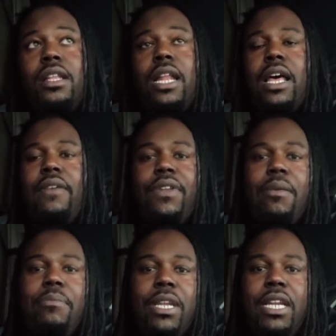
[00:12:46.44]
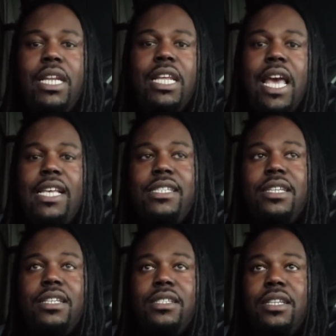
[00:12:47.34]
that I have not been in any
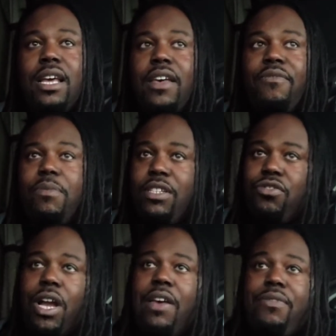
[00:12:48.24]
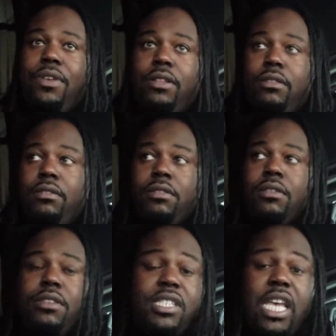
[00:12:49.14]
accidents, and I've been driving
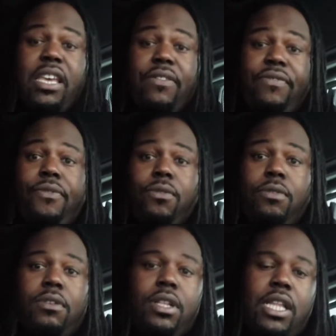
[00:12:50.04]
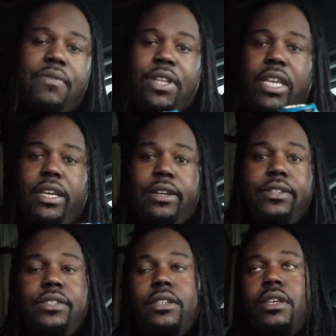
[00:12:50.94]
safe for 11
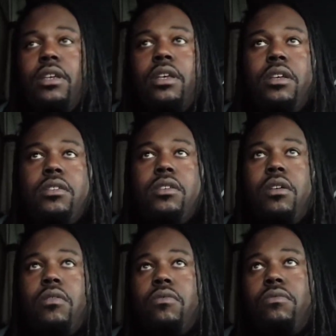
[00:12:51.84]
years. So,